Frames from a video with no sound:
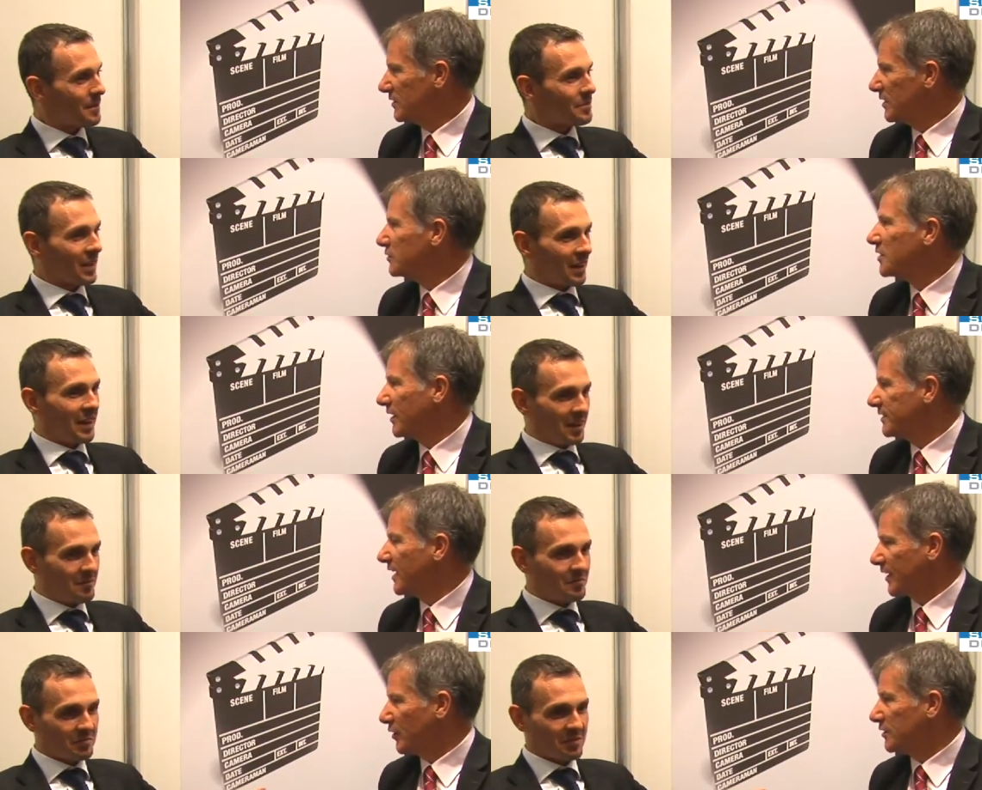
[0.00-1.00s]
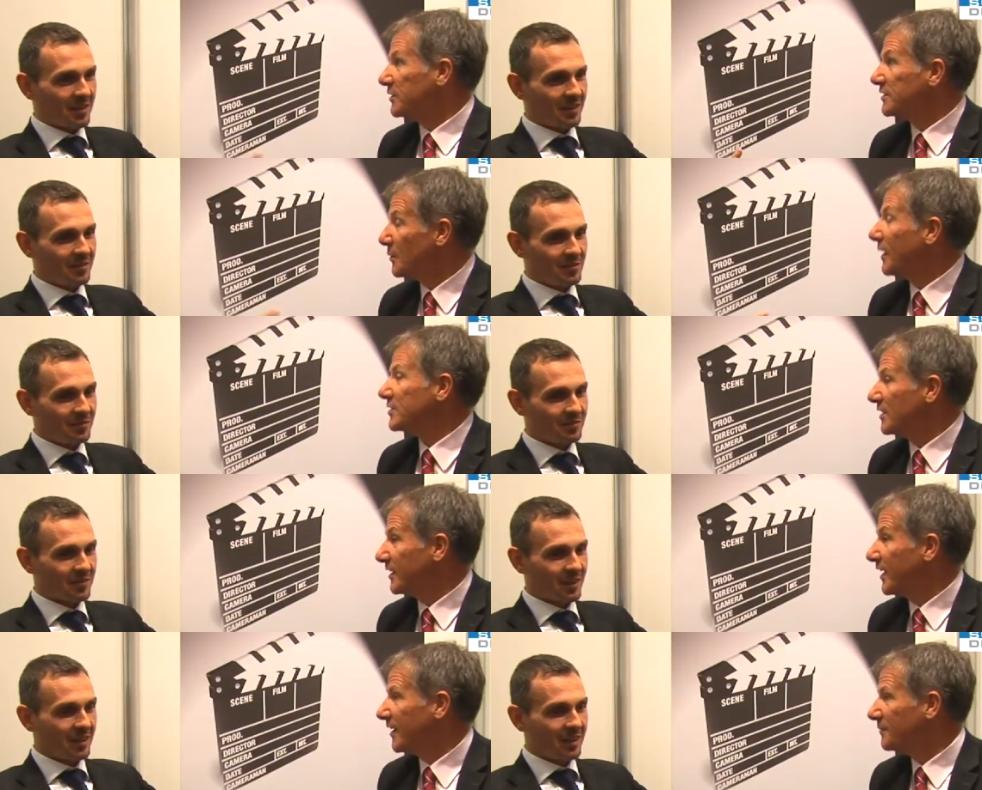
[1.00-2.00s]
Speaker 1: those kind of technologies to
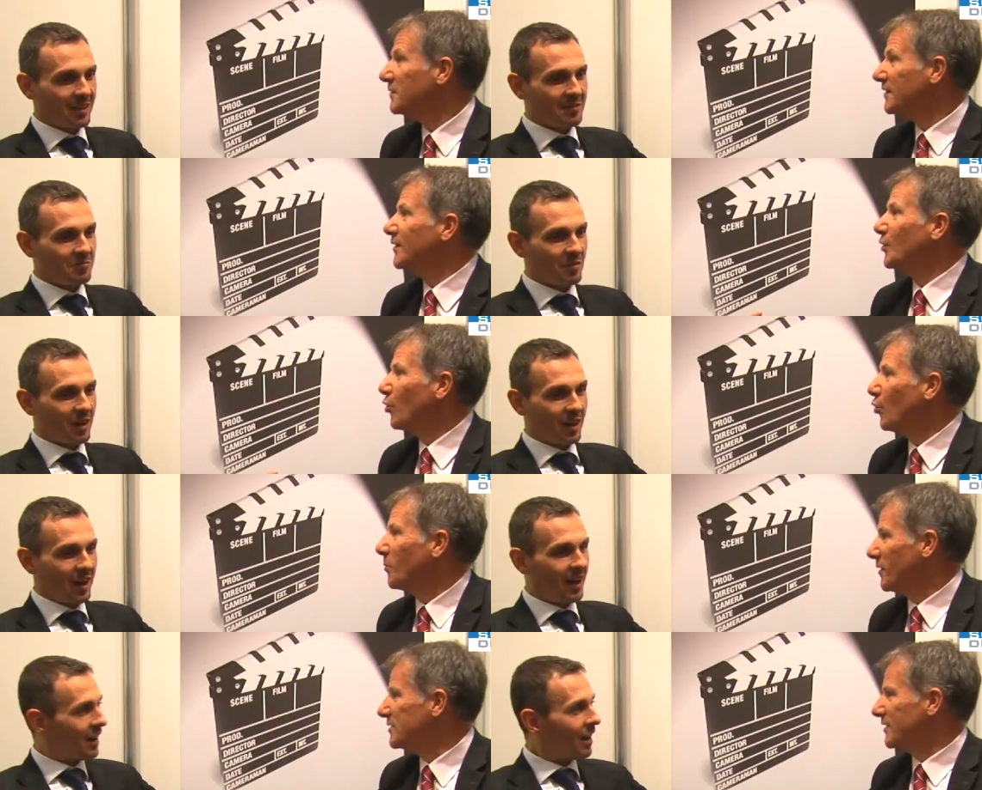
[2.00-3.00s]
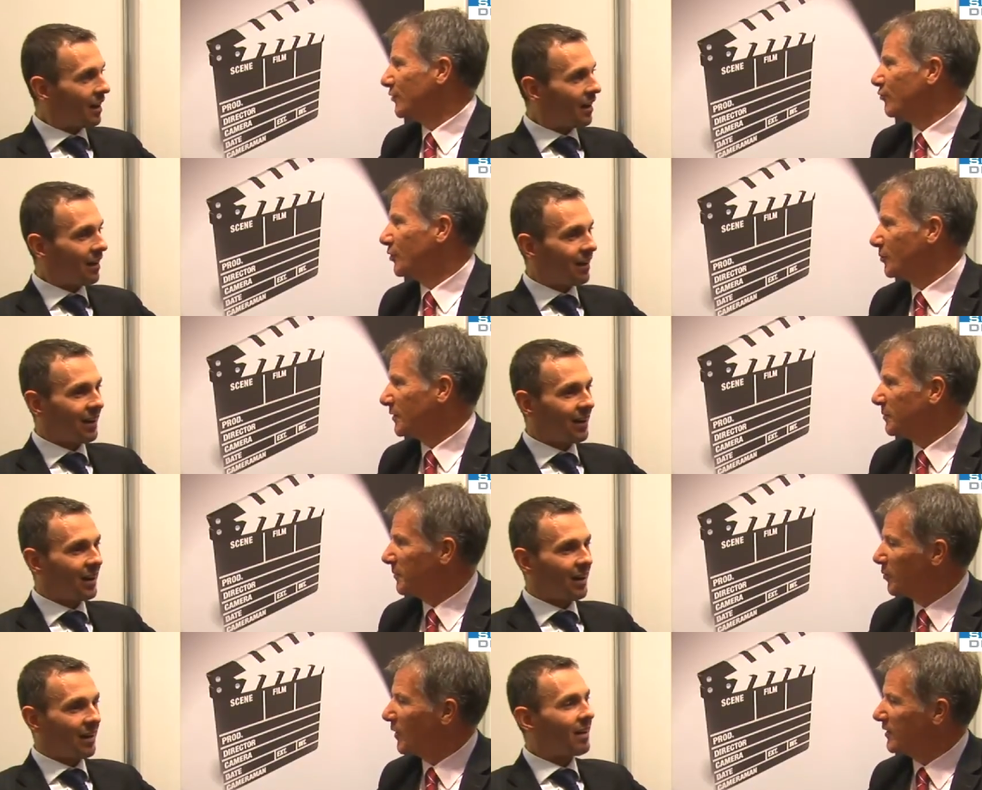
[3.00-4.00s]
actually get almost in the room with
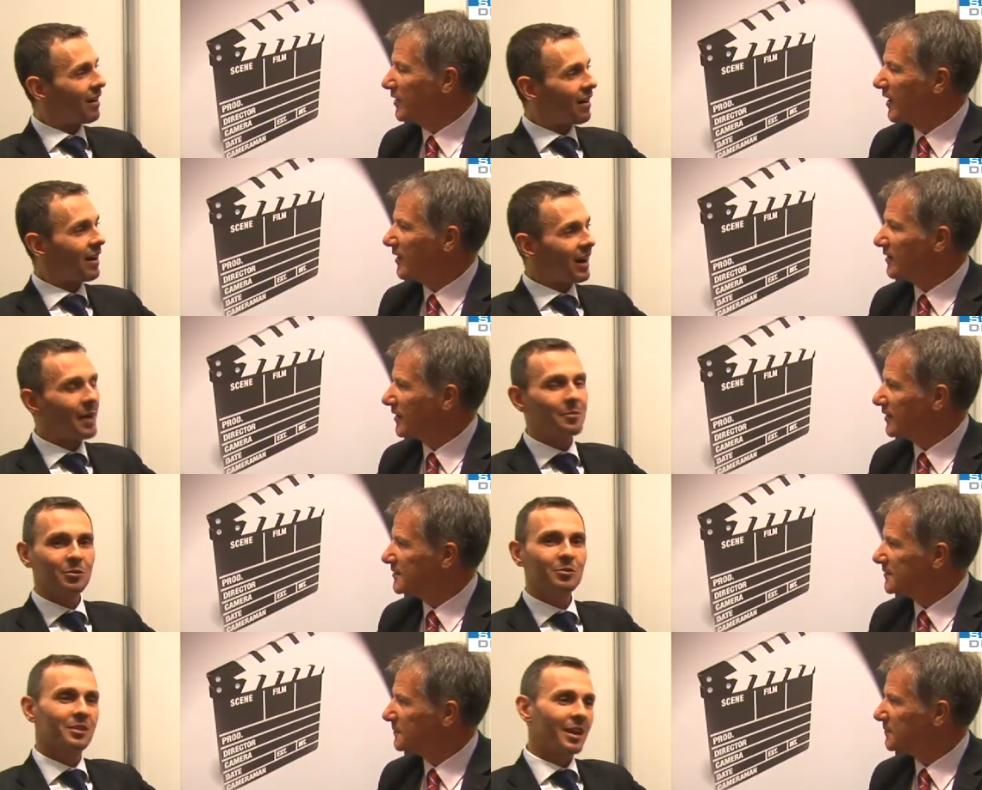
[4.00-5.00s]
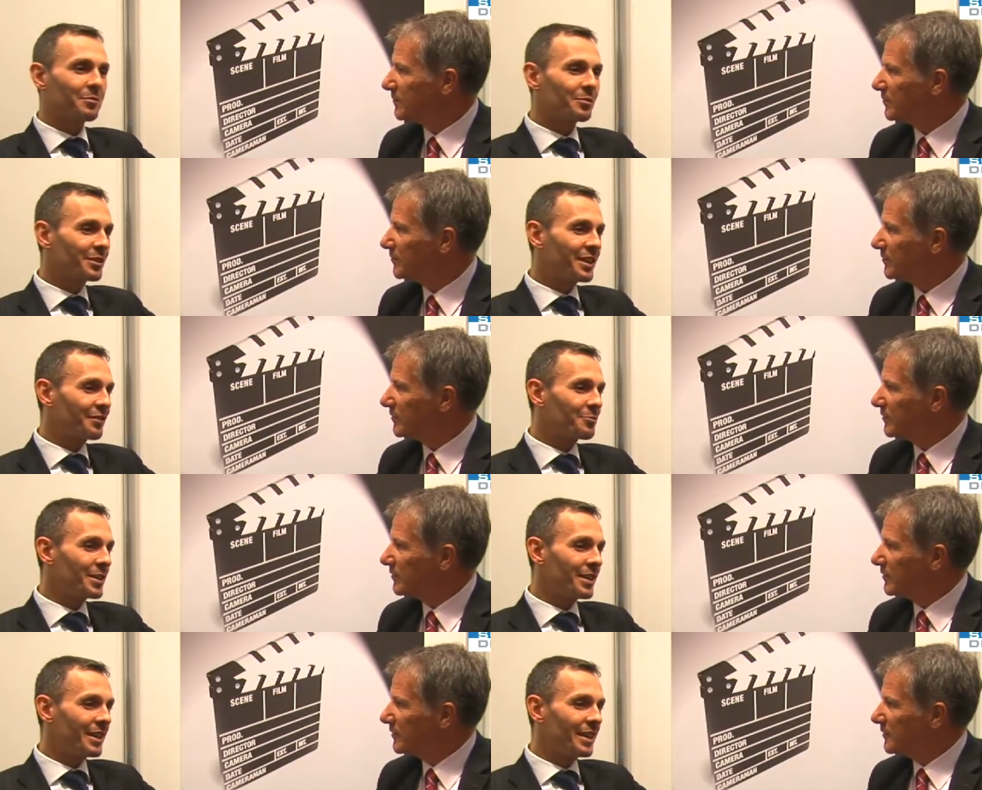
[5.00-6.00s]
people when you can, I absolutely,
Speaker 2: guess. Absolutely, Yes,
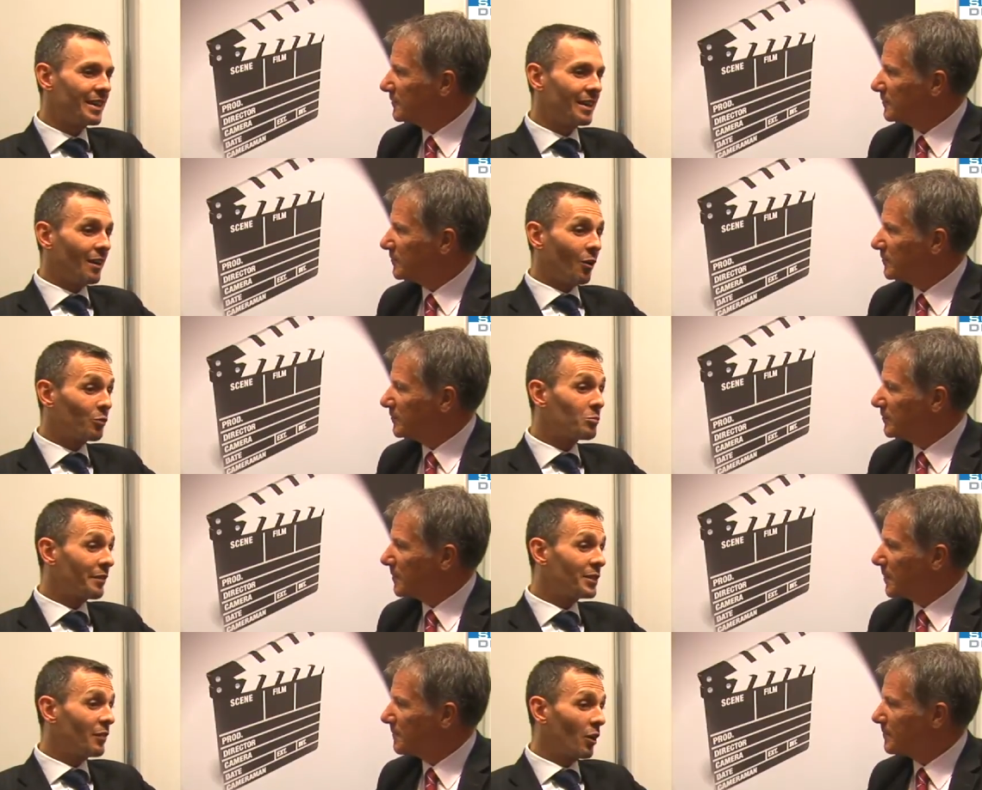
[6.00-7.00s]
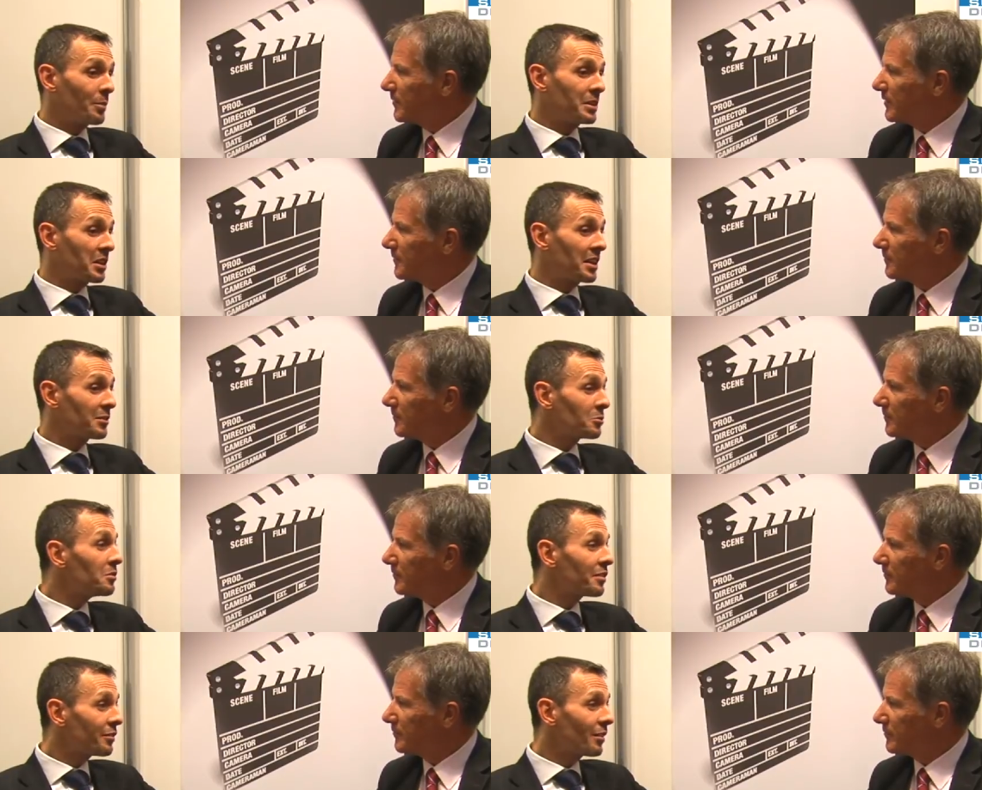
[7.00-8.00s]
we also we have developed internal
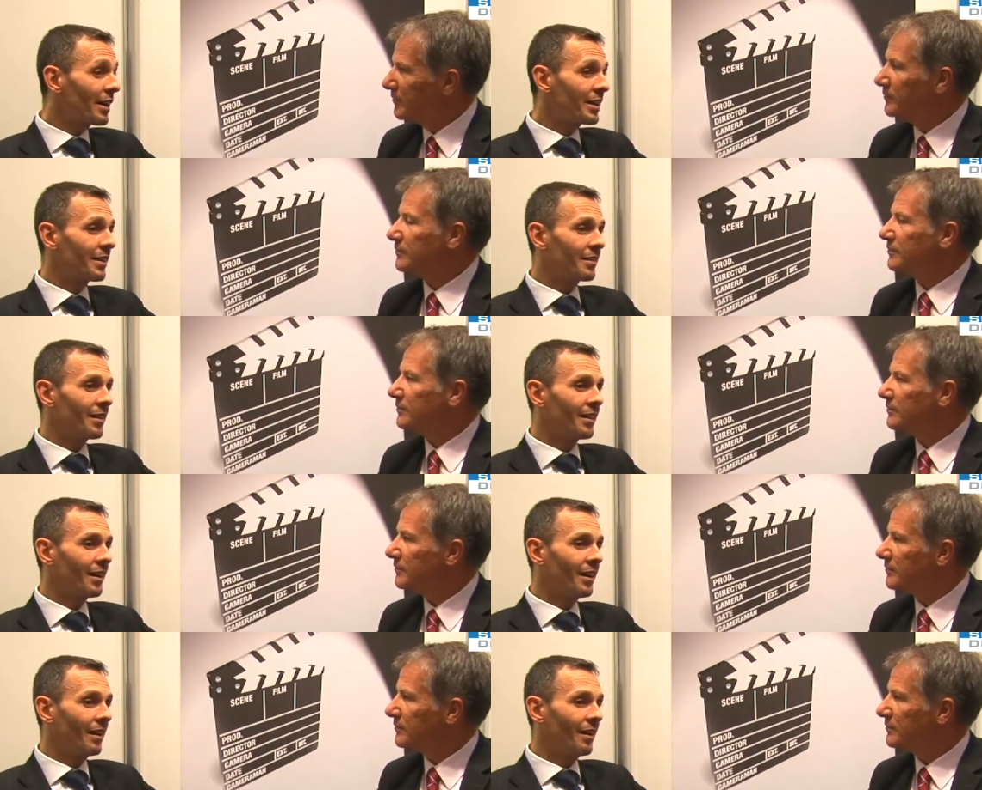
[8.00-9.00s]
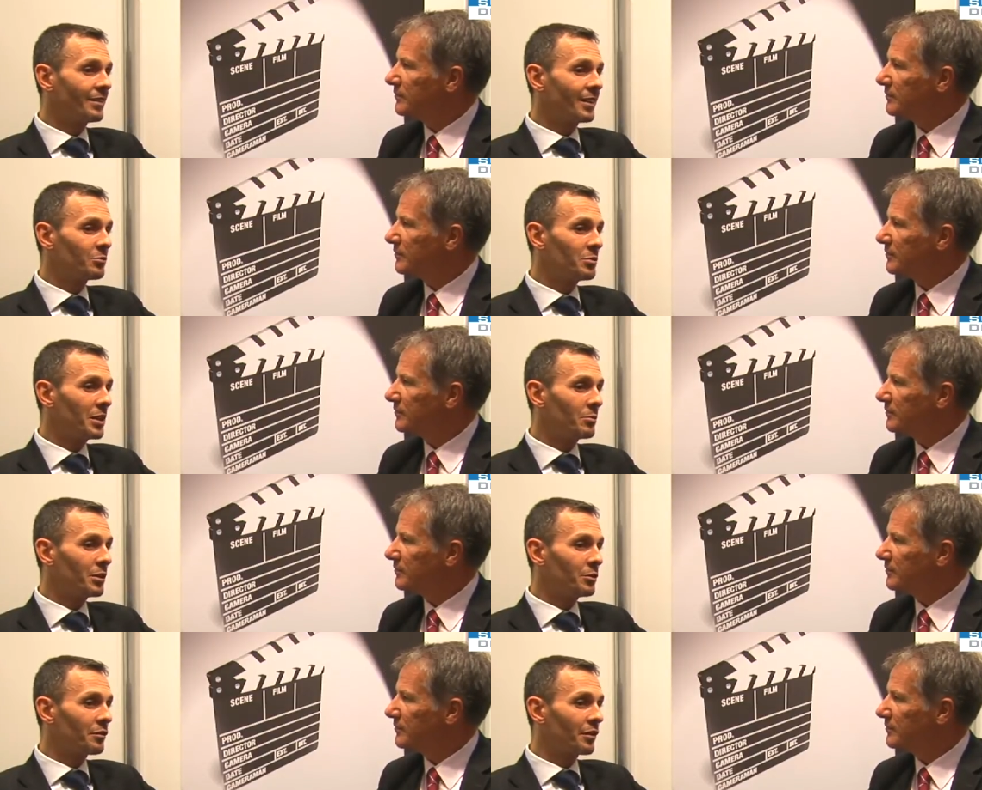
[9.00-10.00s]
tools, if you like, mm. uh, that we,
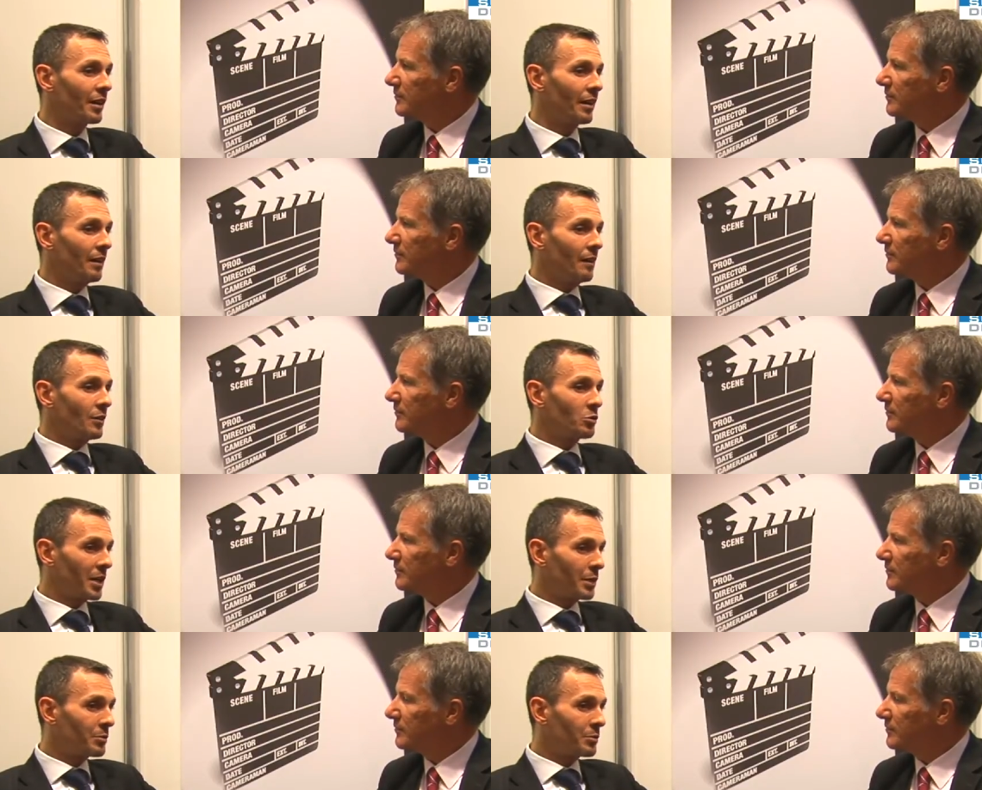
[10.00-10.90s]
we use uh, together